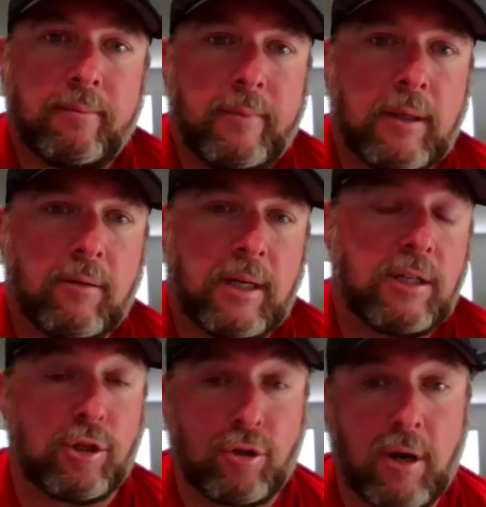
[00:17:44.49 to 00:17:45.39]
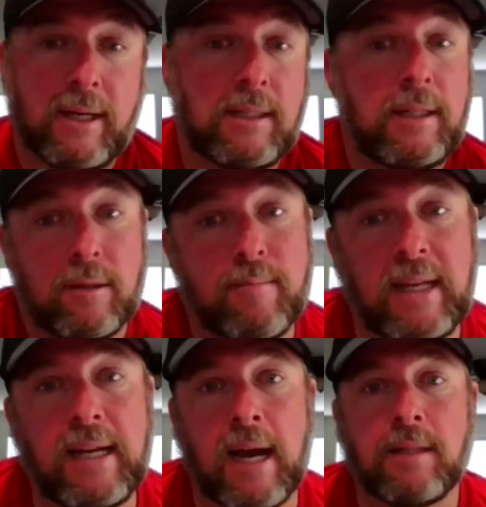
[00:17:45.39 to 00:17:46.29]
you know, again, just try to see as
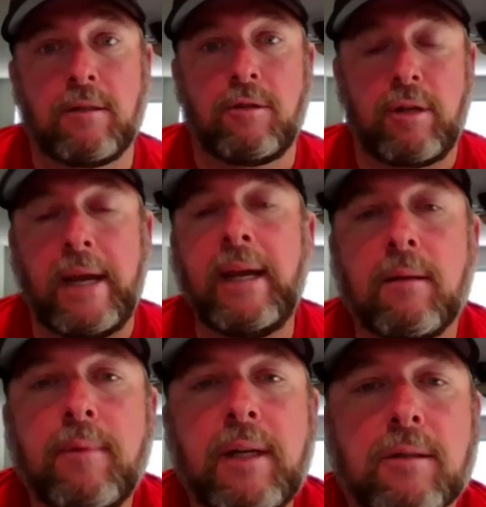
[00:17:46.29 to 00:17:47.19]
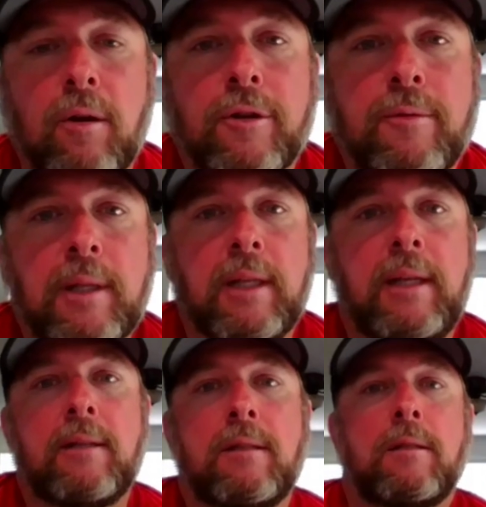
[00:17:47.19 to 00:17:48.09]
many guys as you can, because
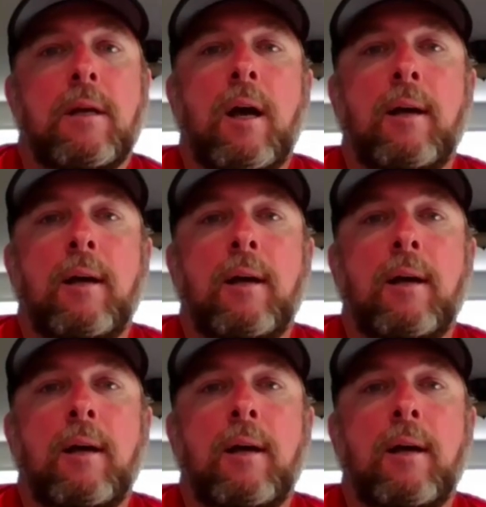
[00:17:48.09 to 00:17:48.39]
ultimately it's